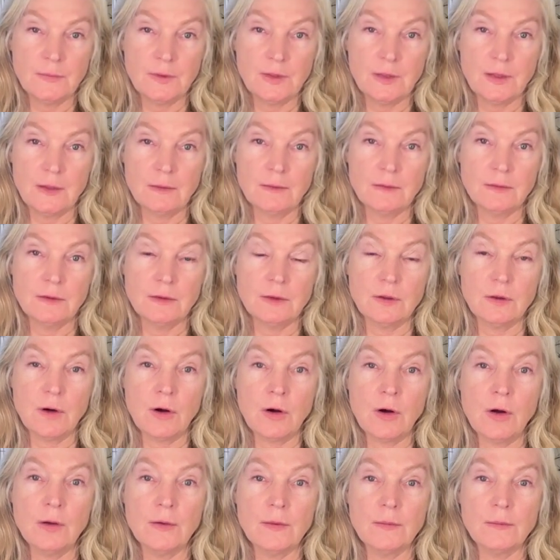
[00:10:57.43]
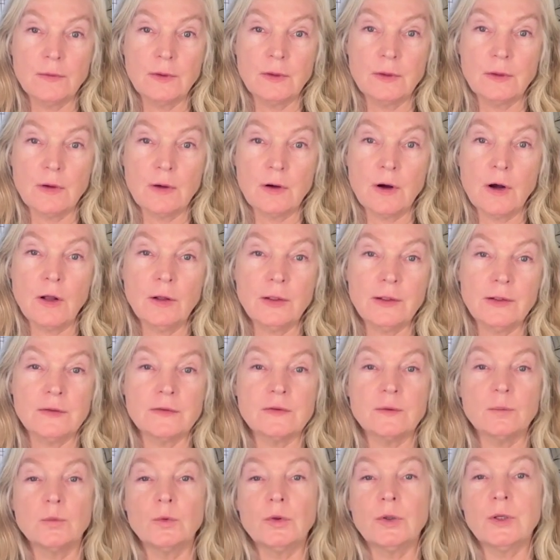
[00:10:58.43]
The all
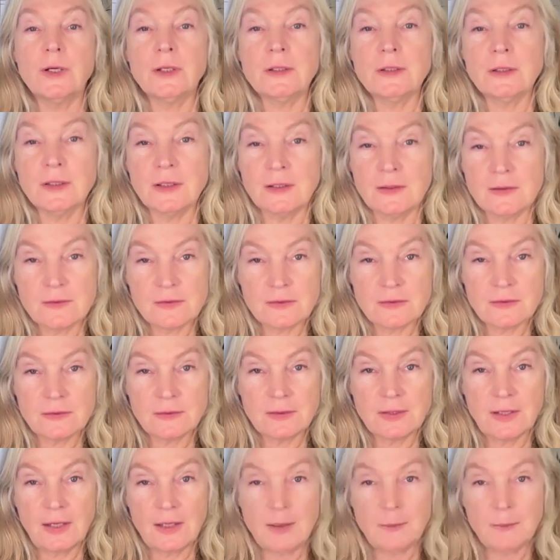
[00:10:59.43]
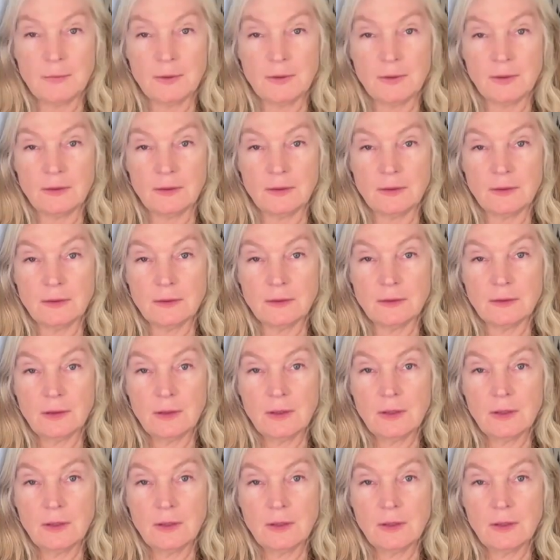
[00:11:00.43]
is oneness came in.